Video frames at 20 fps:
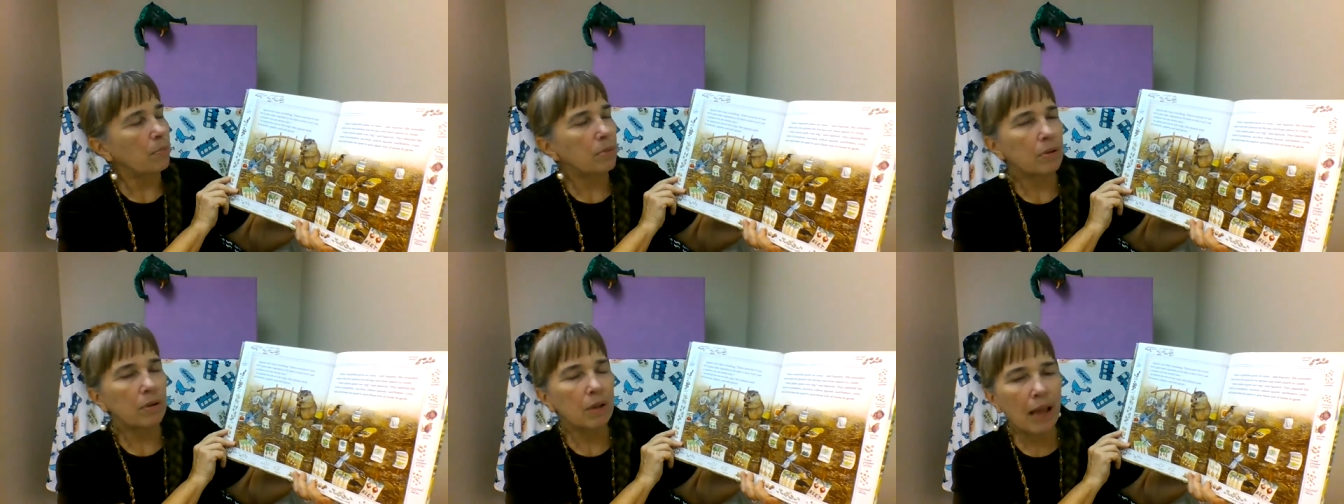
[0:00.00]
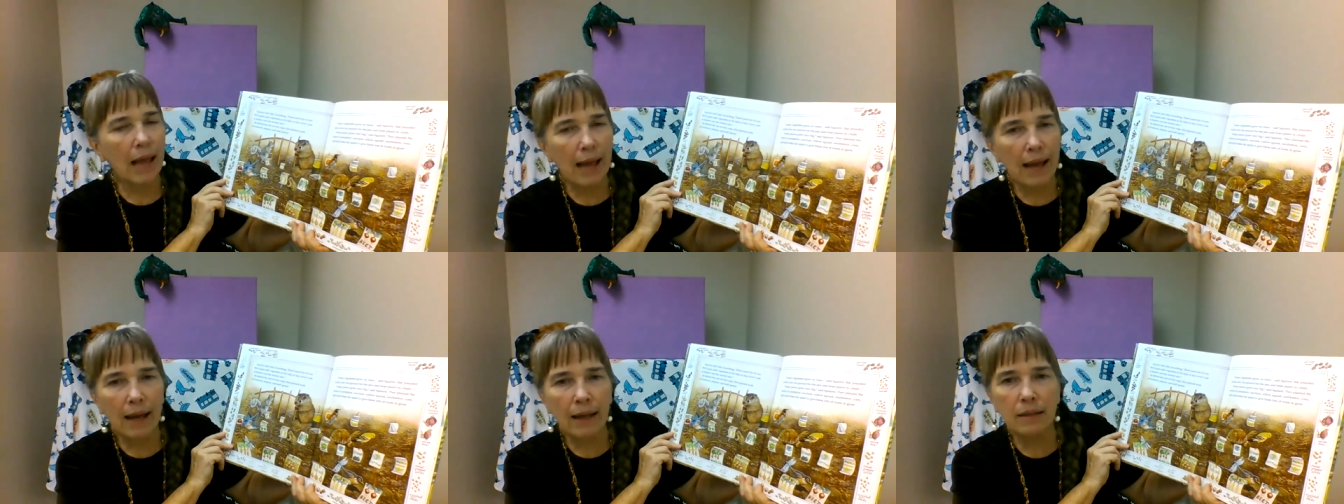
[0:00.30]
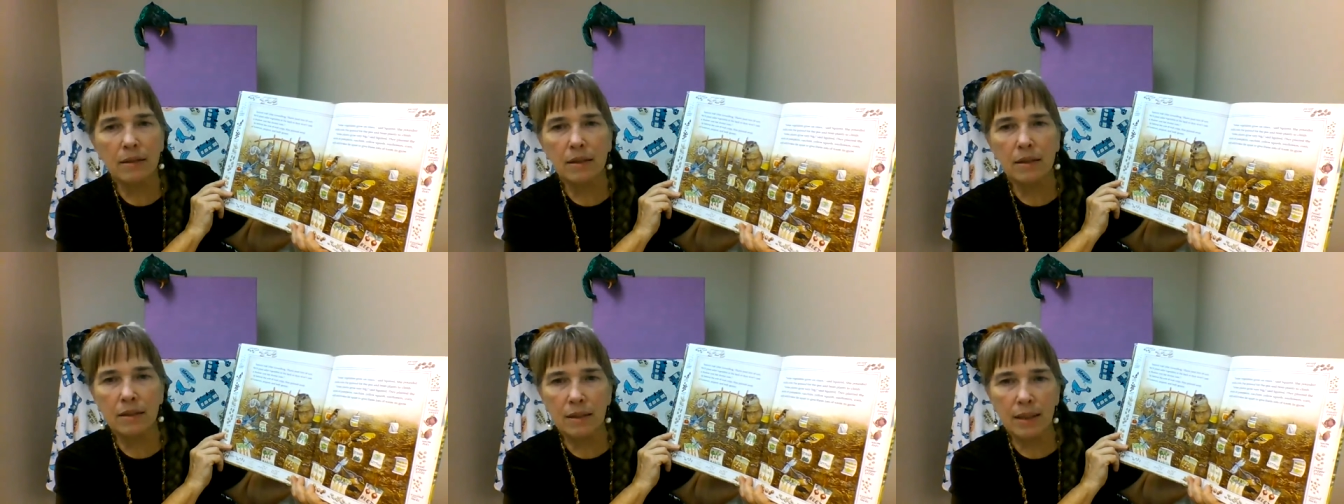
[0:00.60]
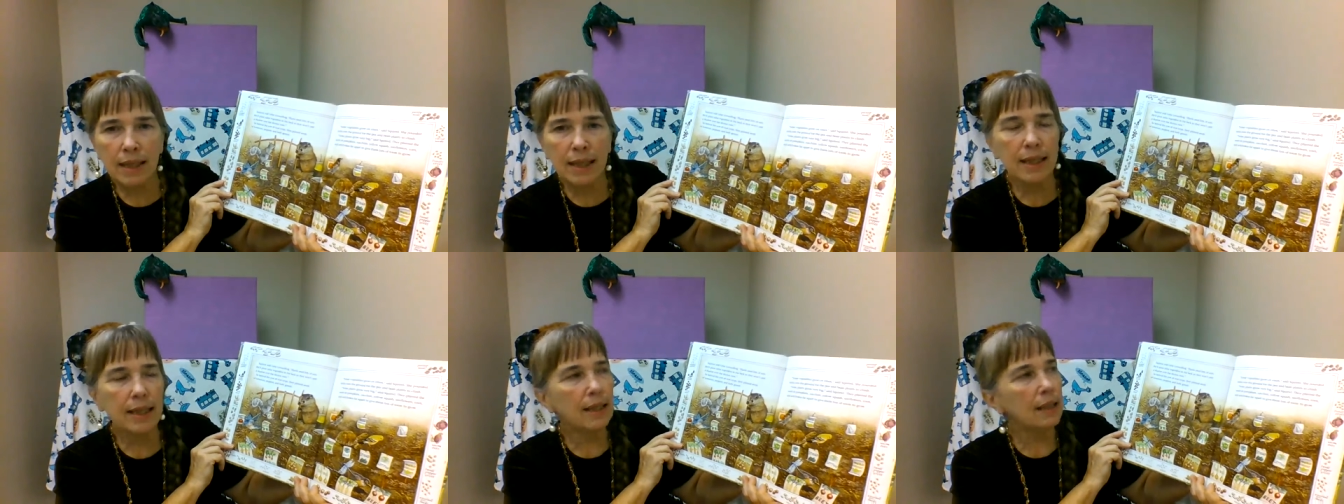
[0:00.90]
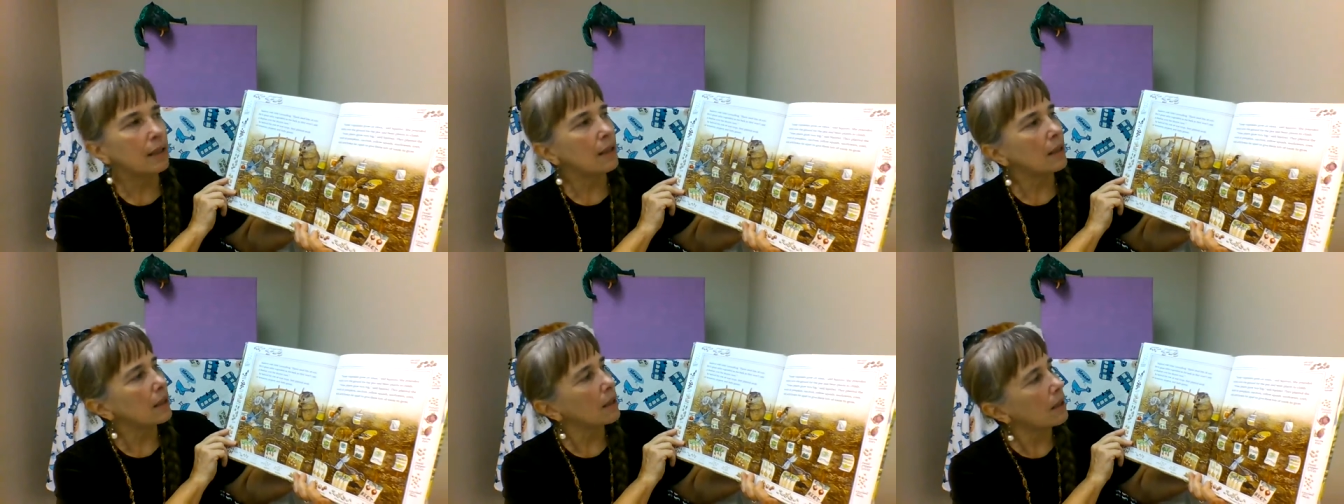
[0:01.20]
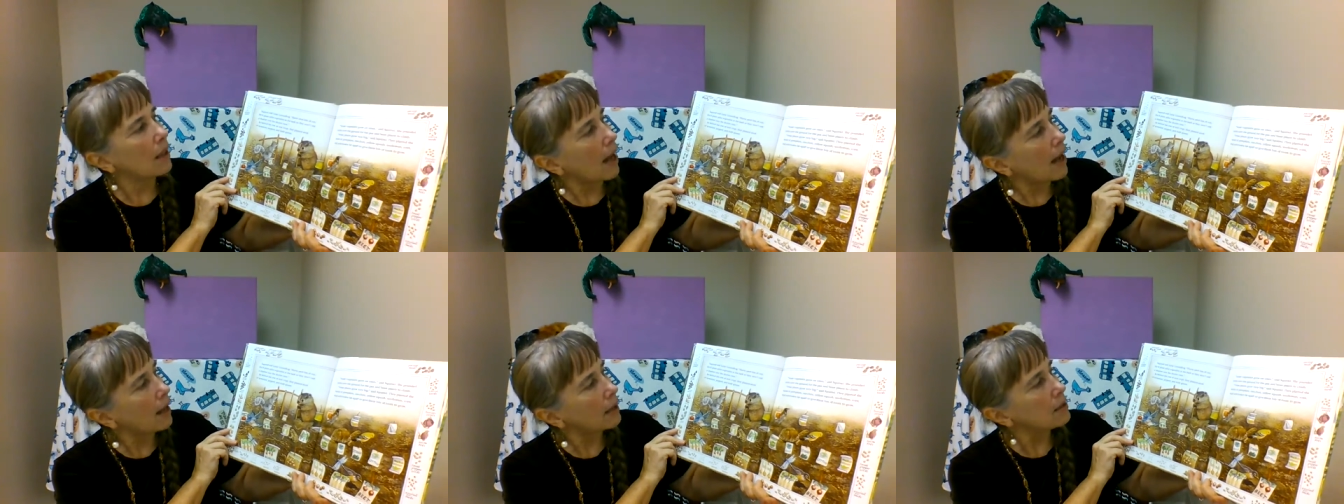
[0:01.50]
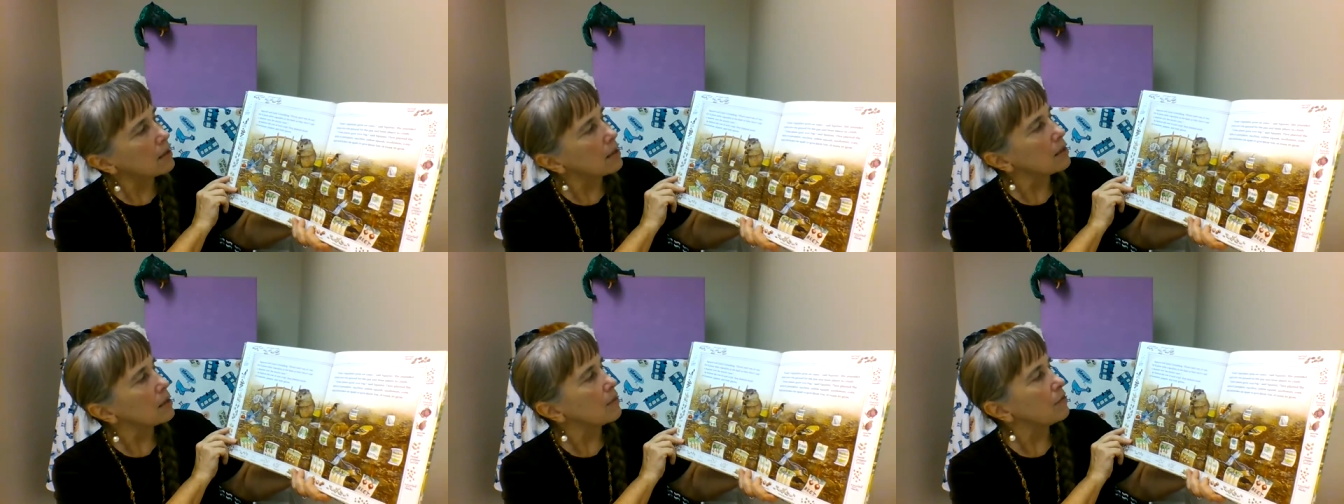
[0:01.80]
plants need
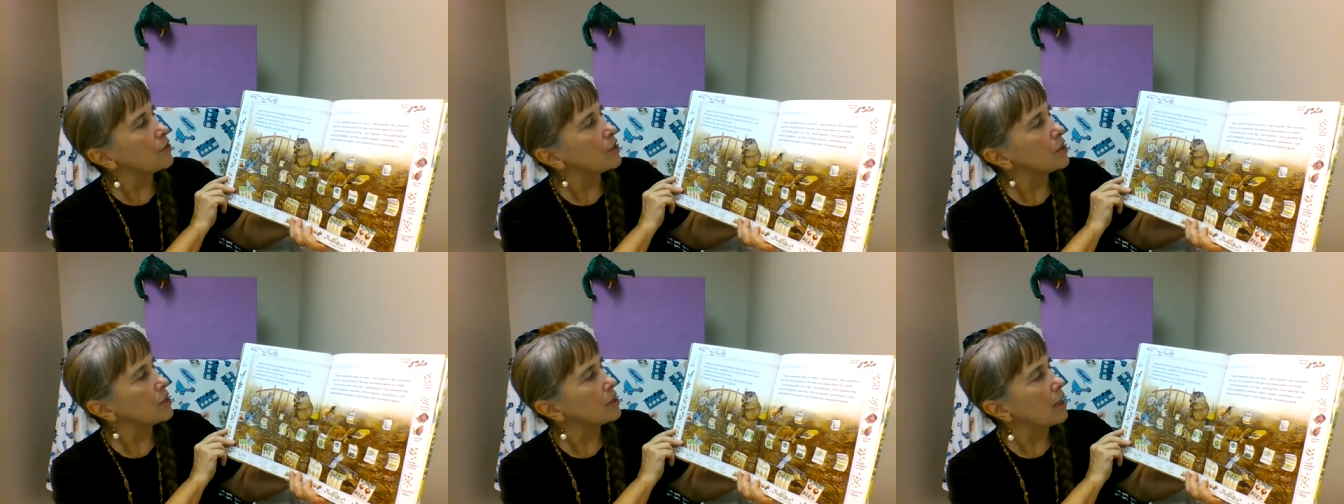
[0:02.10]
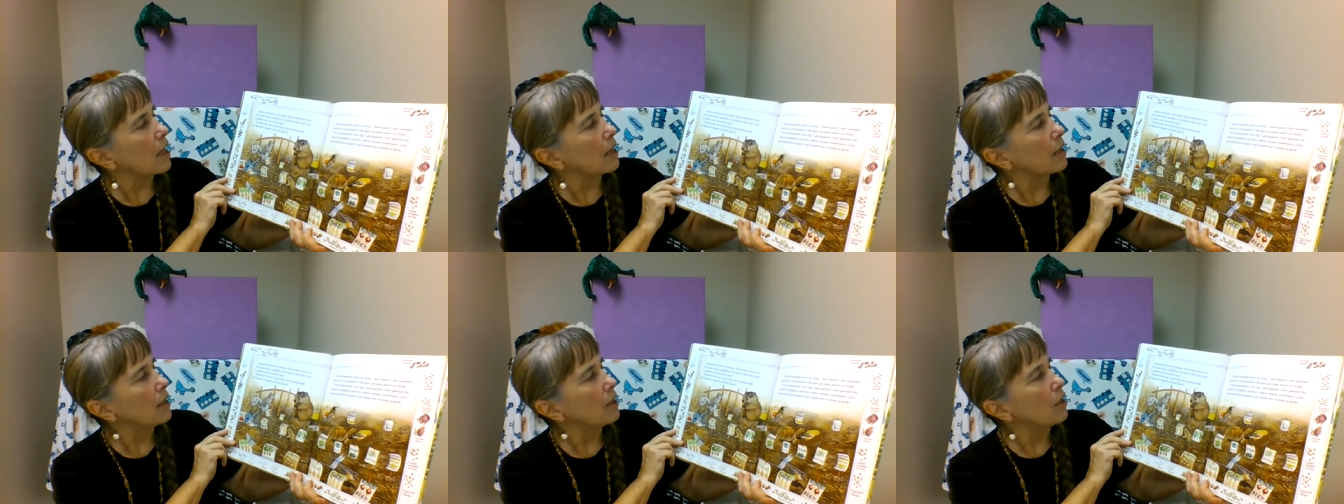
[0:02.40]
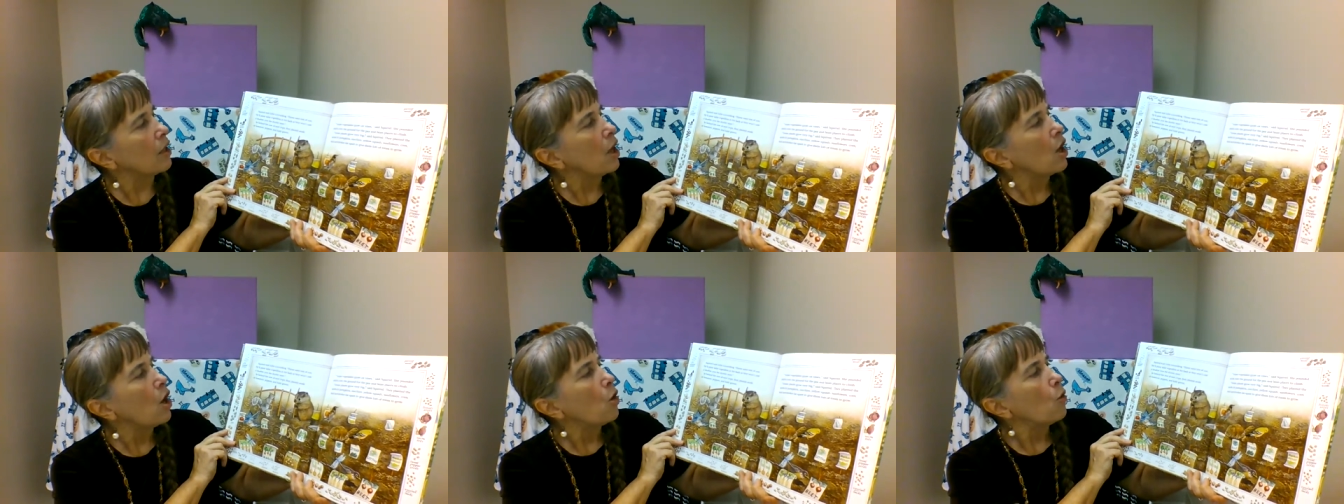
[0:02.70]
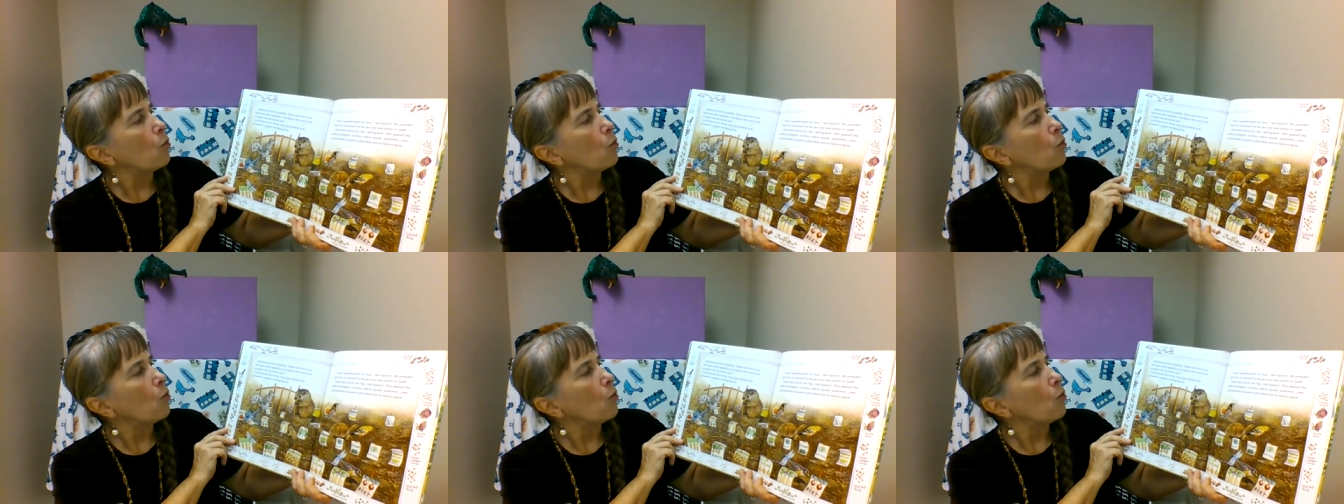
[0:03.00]
lots of sun.